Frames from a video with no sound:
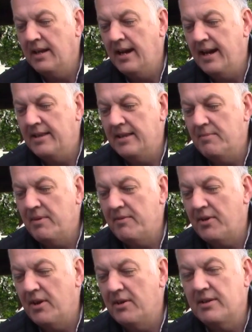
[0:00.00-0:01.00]
And then we've
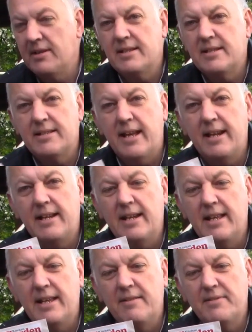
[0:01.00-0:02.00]
got salad
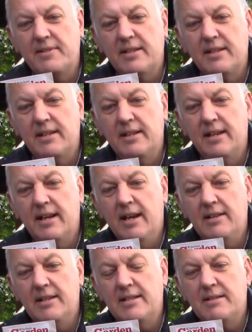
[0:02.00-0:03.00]
leaves,
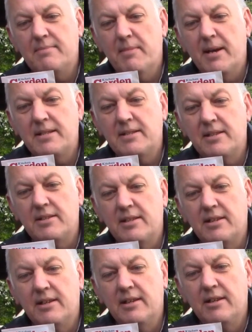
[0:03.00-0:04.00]
and this is mustard,
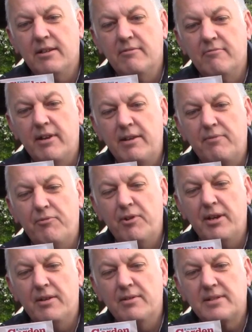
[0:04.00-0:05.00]
red
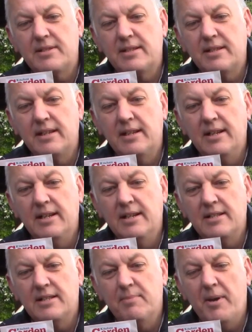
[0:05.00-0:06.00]
frills.
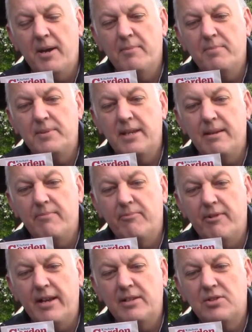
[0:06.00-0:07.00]
Superb deep
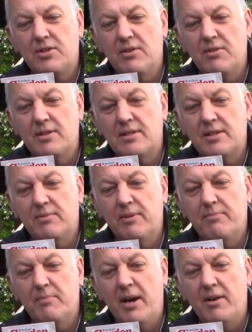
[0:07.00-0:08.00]
red shoots with
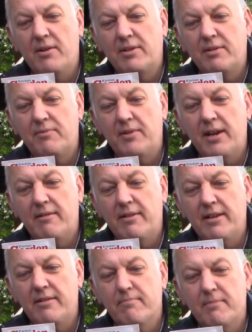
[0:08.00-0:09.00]
mild,
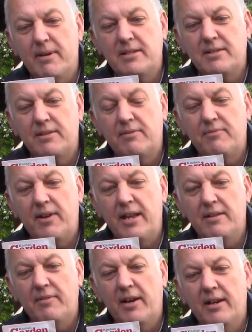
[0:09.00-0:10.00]
fiery mustard
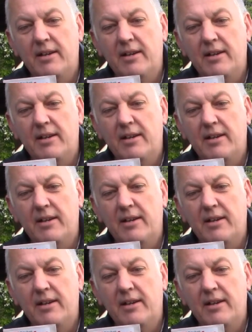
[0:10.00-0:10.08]
flavour.